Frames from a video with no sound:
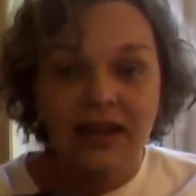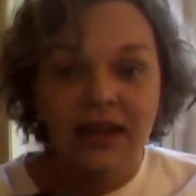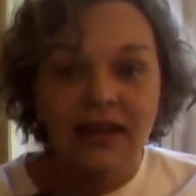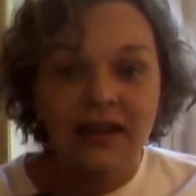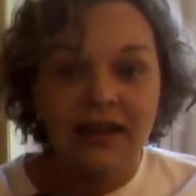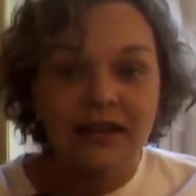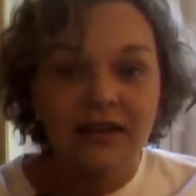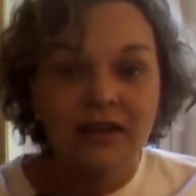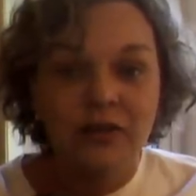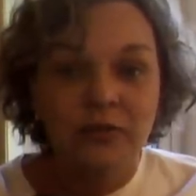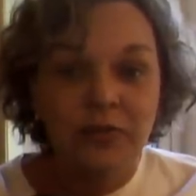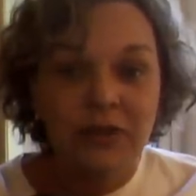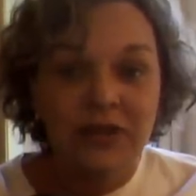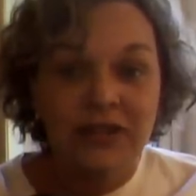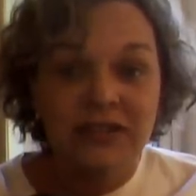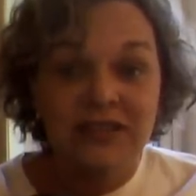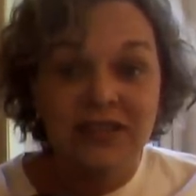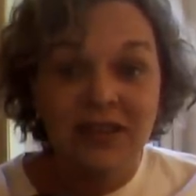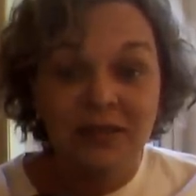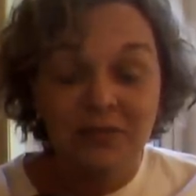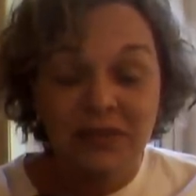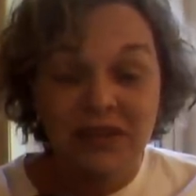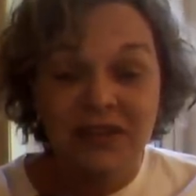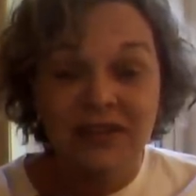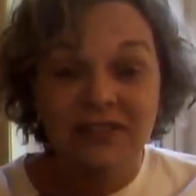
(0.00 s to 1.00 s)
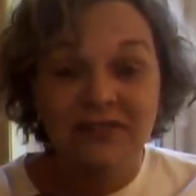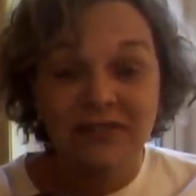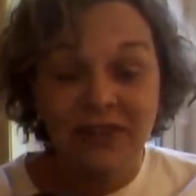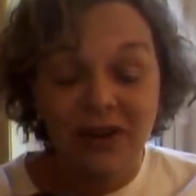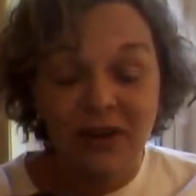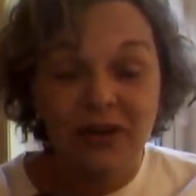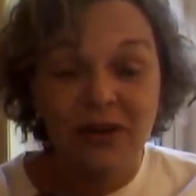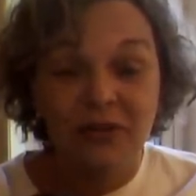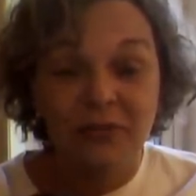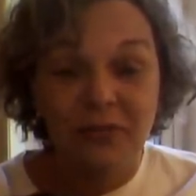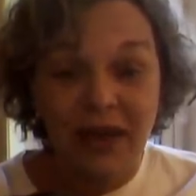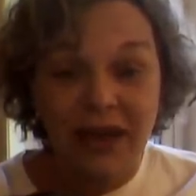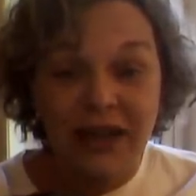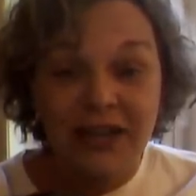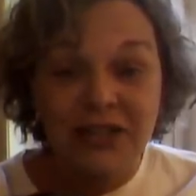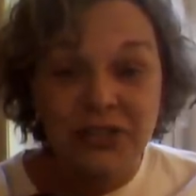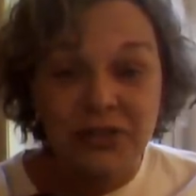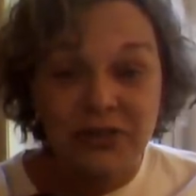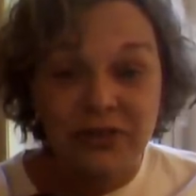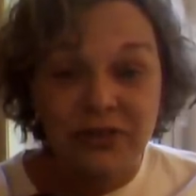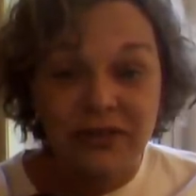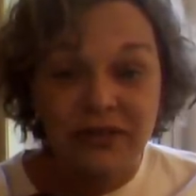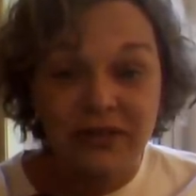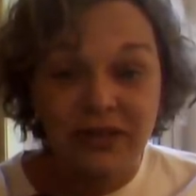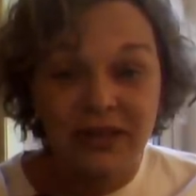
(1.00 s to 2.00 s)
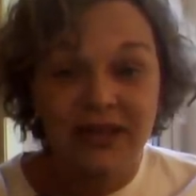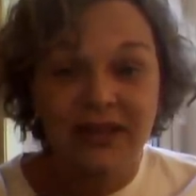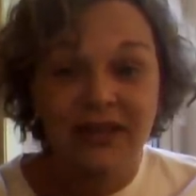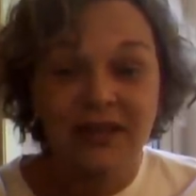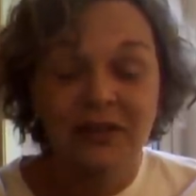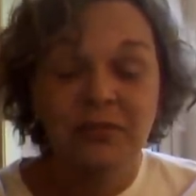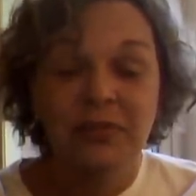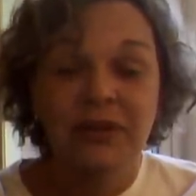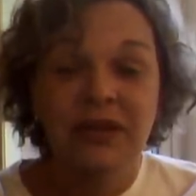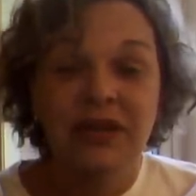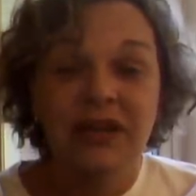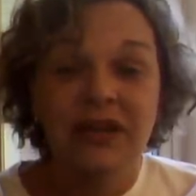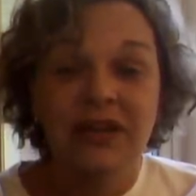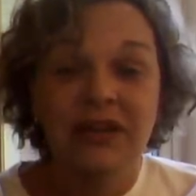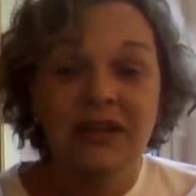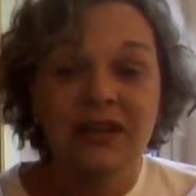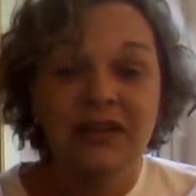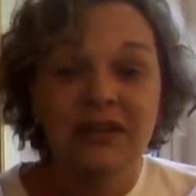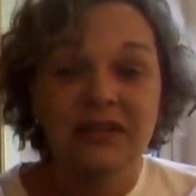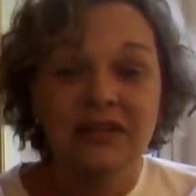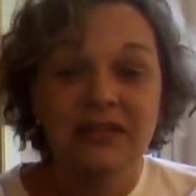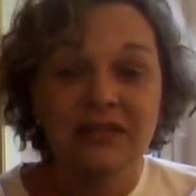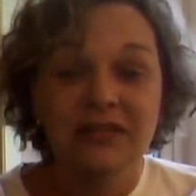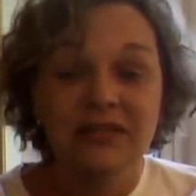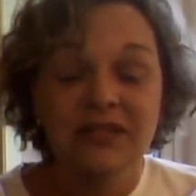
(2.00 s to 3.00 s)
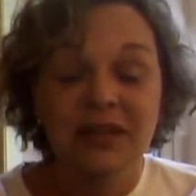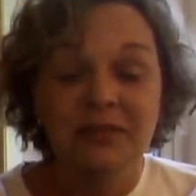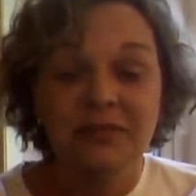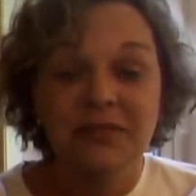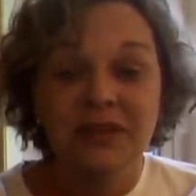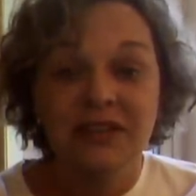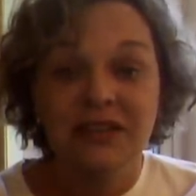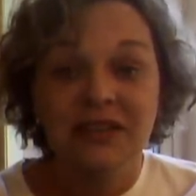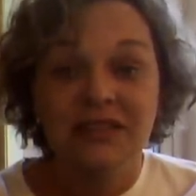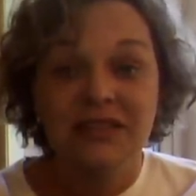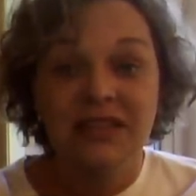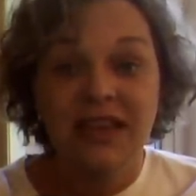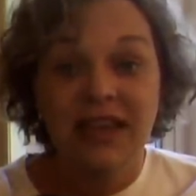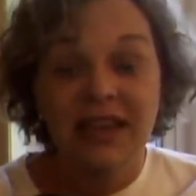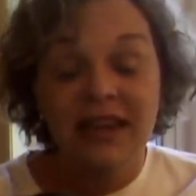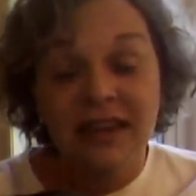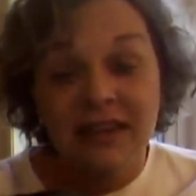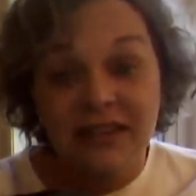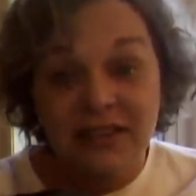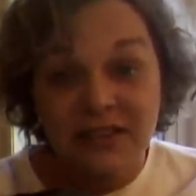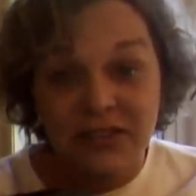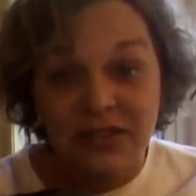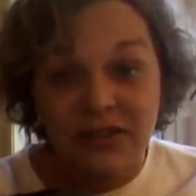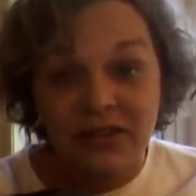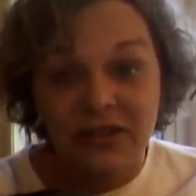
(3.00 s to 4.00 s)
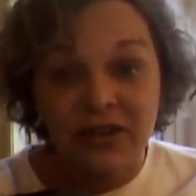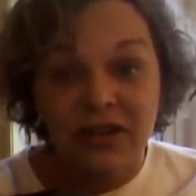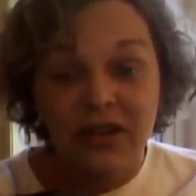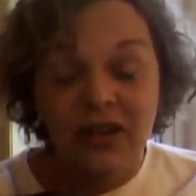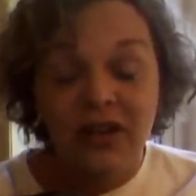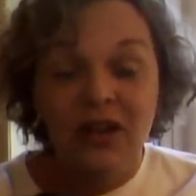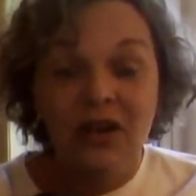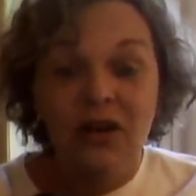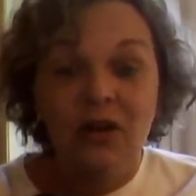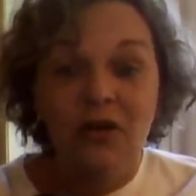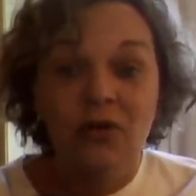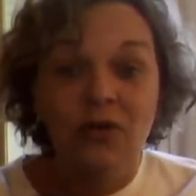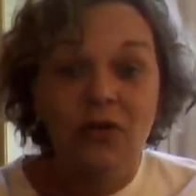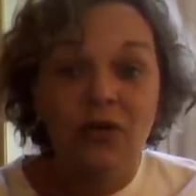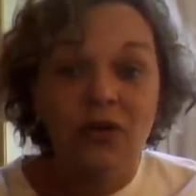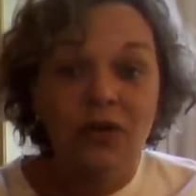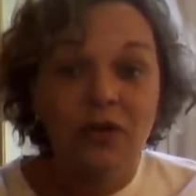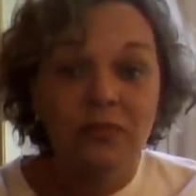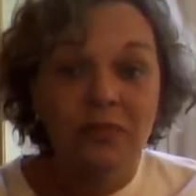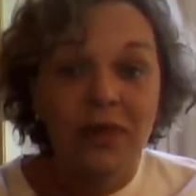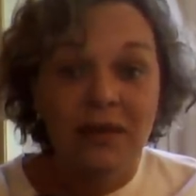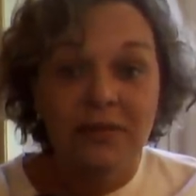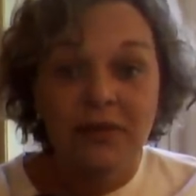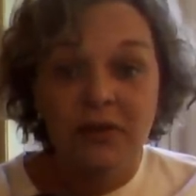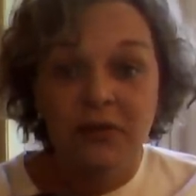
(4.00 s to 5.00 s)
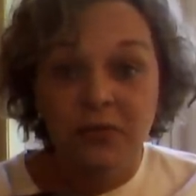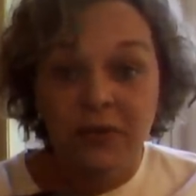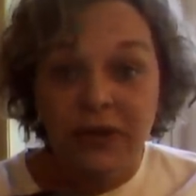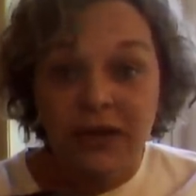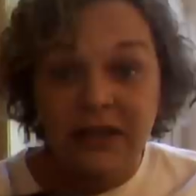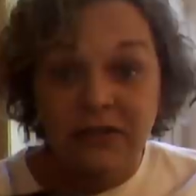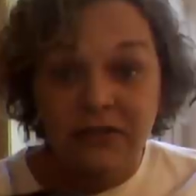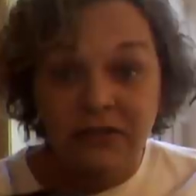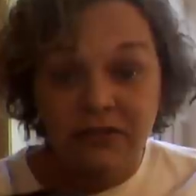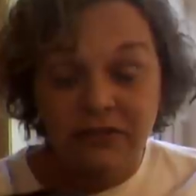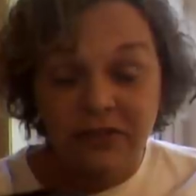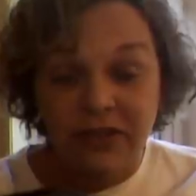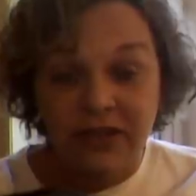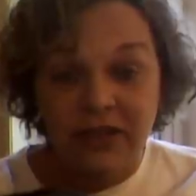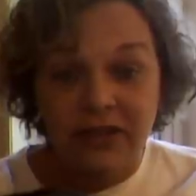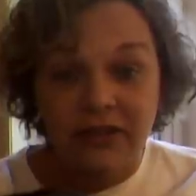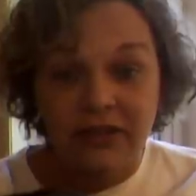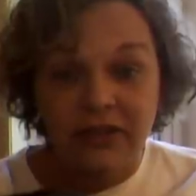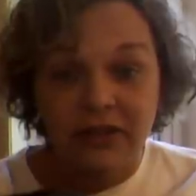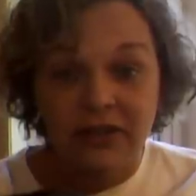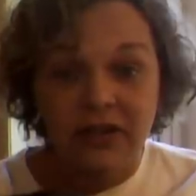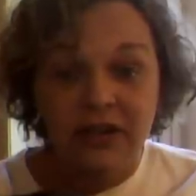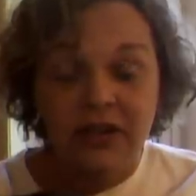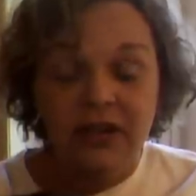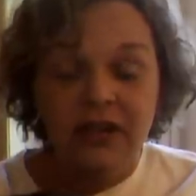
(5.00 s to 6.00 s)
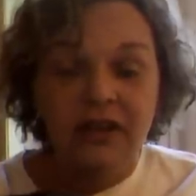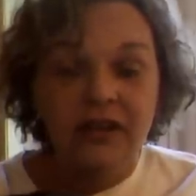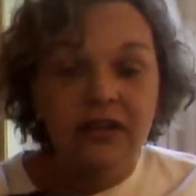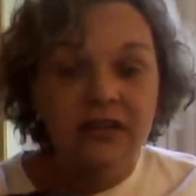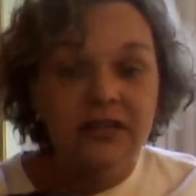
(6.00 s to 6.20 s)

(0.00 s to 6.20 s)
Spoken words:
And it could be something very major. It could be something that's cancer or maybe renal failure.